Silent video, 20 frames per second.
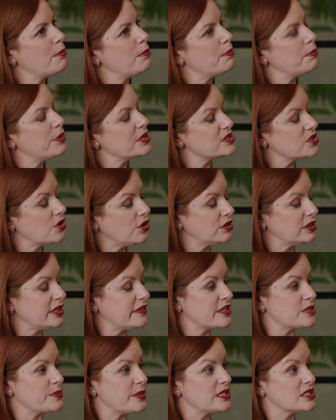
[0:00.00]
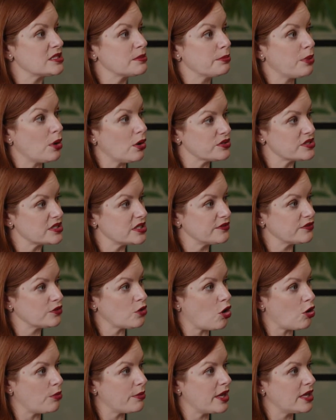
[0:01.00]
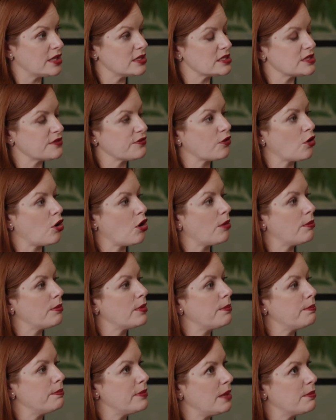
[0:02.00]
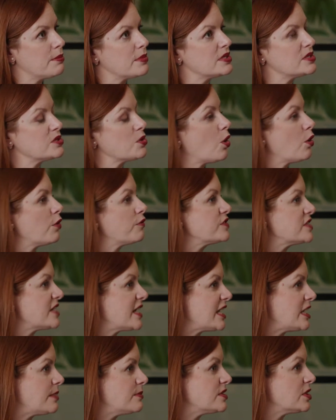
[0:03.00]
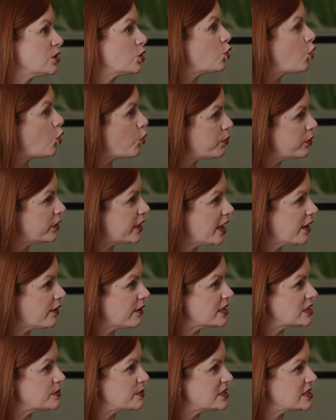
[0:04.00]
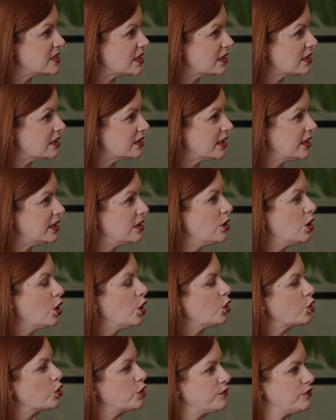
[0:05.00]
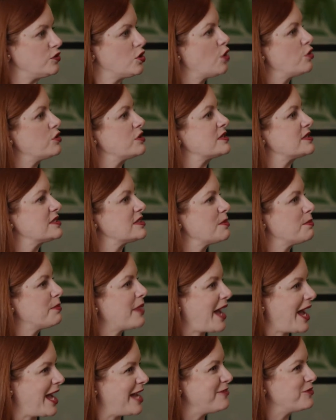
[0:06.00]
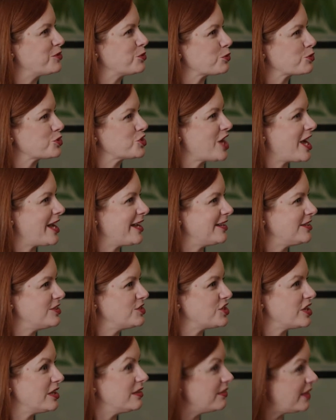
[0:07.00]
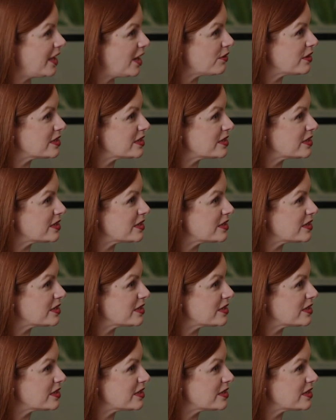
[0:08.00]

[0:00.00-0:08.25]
but certainly there's been some positive comments from members of teams in corporate areas particularly who've noticed some behavioural change in their